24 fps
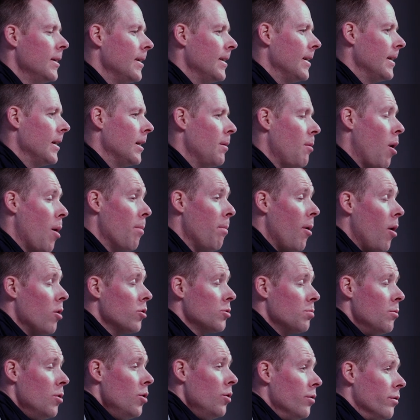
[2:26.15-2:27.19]
um, our
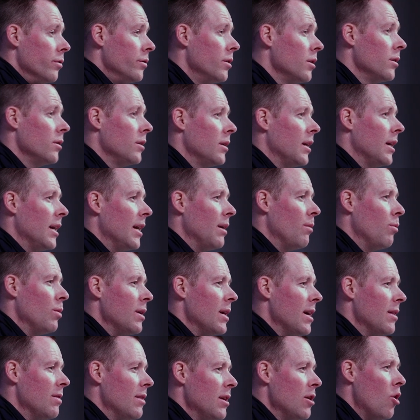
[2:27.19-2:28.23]
ball's moved. And we
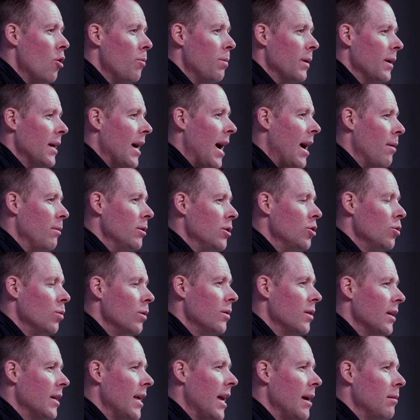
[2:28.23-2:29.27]
hit the open guy. We do
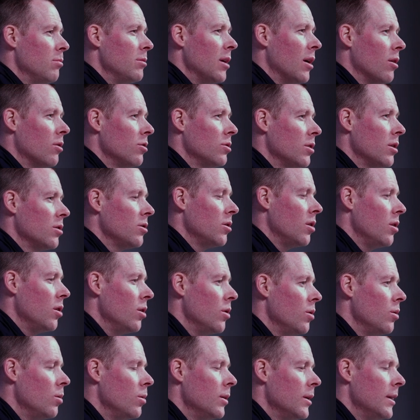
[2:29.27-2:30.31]
what the game tells us to
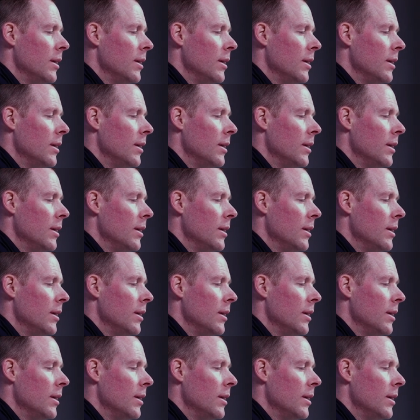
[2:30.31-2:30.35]
do.